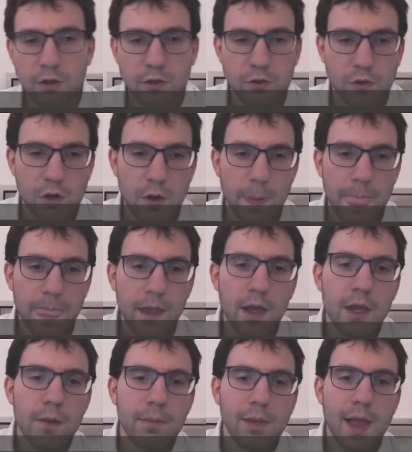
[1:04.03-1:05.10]
control.
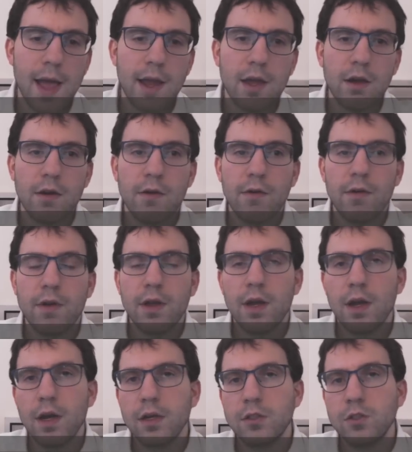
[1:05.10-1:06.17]
Black,
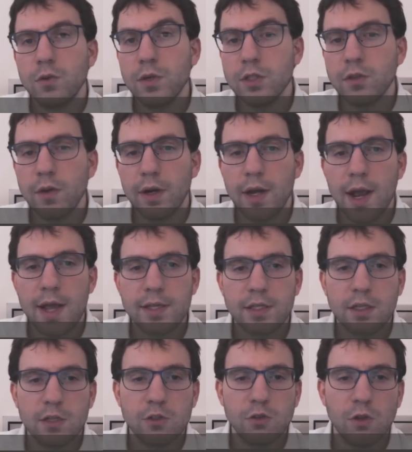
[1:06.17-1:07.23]
uh, to its credit, has
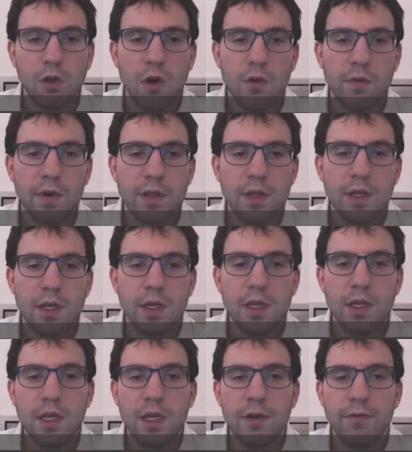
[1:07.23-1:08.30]
control over the
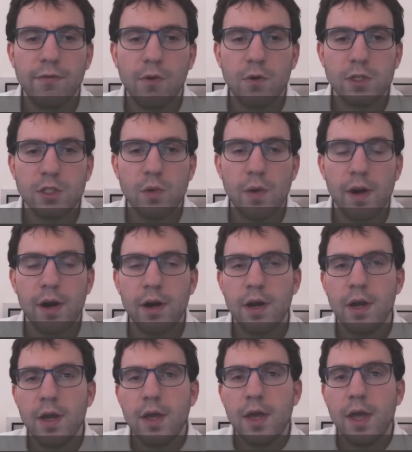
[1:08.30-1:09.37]
e four square
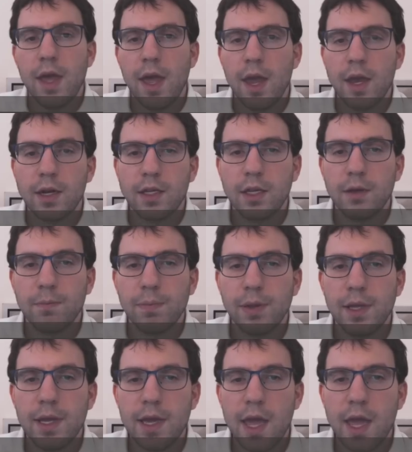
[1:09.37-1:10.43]
and can
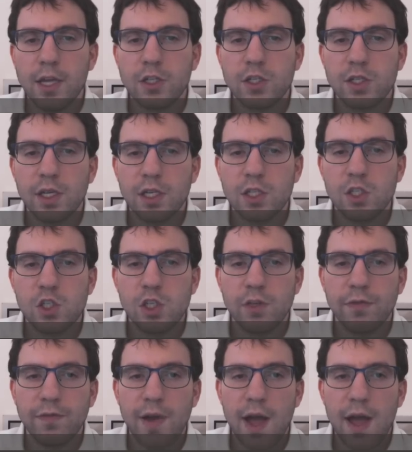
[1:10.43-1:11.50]
play h six, g
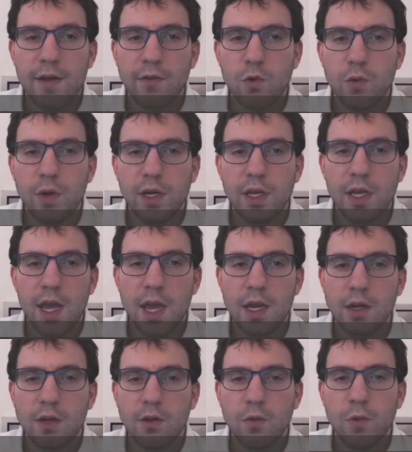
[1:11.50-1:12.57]
five, queen e
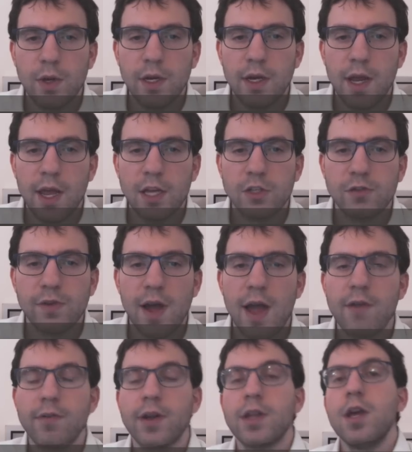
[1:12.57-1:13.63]
eight, queen h
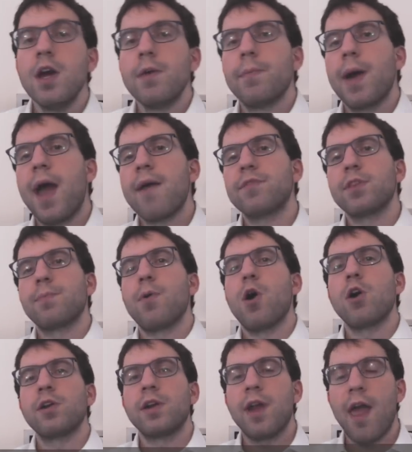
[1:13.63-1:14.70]
five, right? By having the
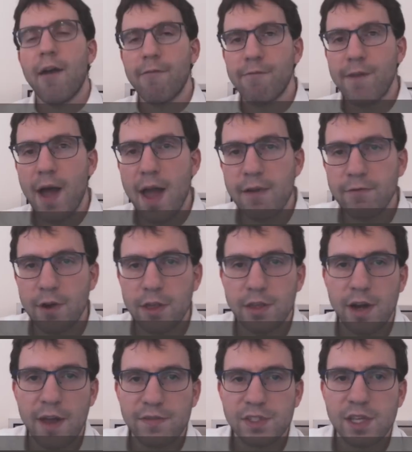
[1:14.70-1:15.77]
pawn on f five rather than
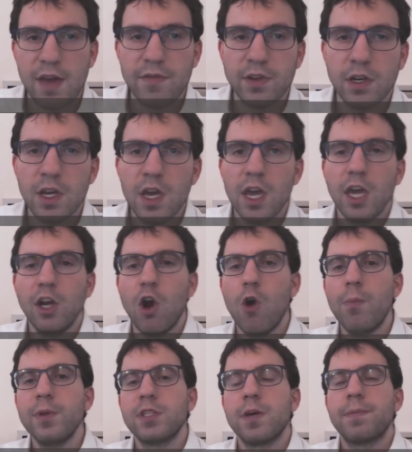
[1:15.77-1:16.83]
f seven, it
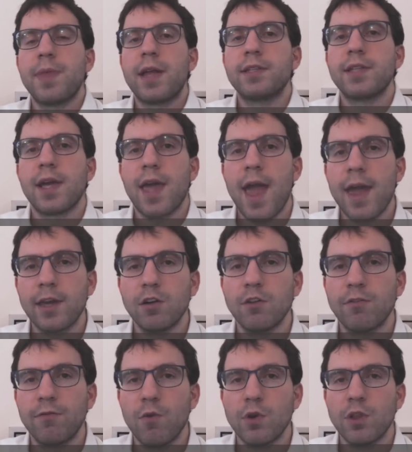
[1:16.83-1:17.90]
opens up that diagonal
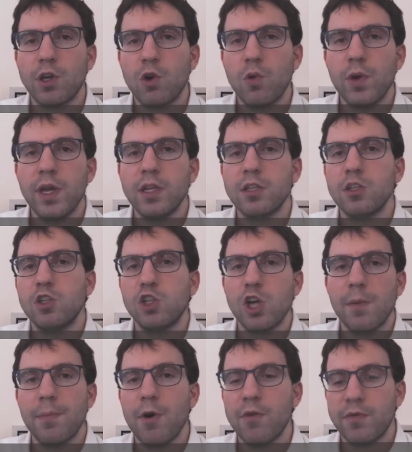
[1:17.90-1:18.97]
for the queen to
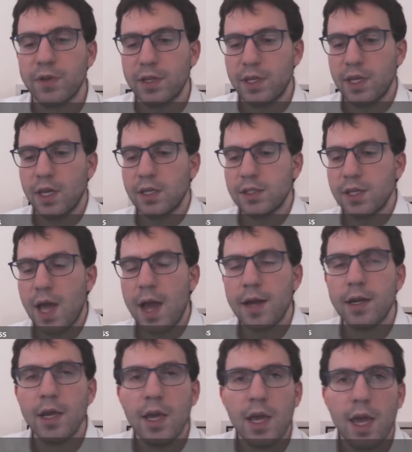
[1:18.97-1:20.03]
jump over to the king's side
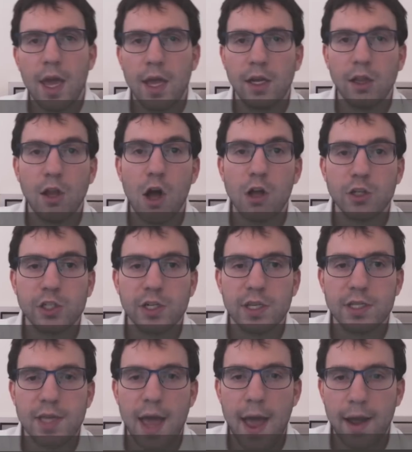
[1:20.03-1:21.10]
and launch an
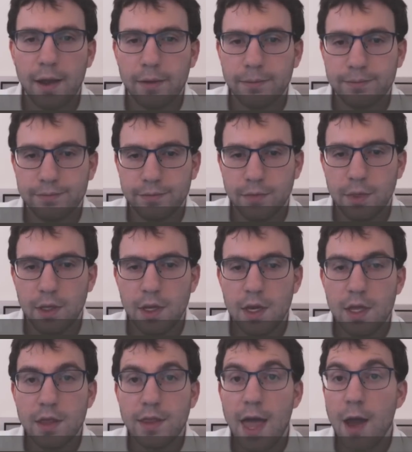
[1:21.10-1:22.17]
attack.
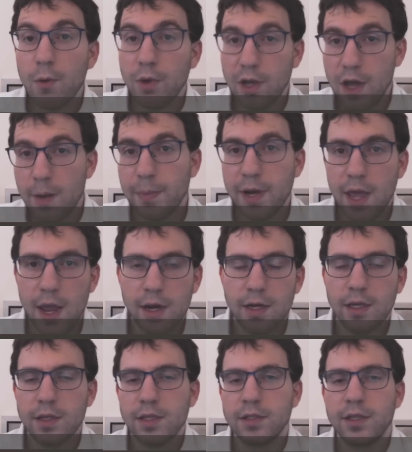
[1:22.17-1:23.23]
That will come in handy
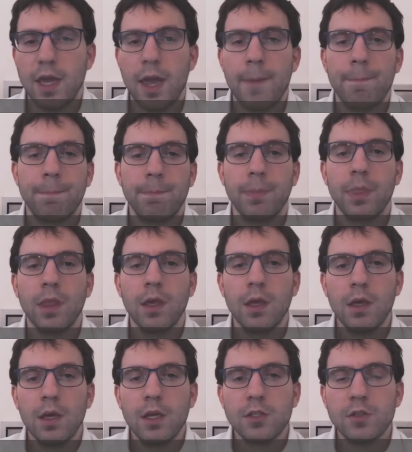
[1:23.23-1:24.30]
in this game.
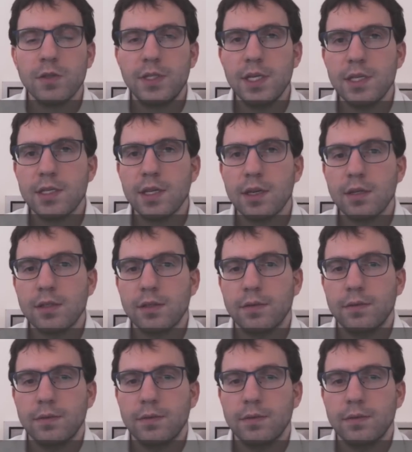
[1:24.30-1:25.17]
So d six,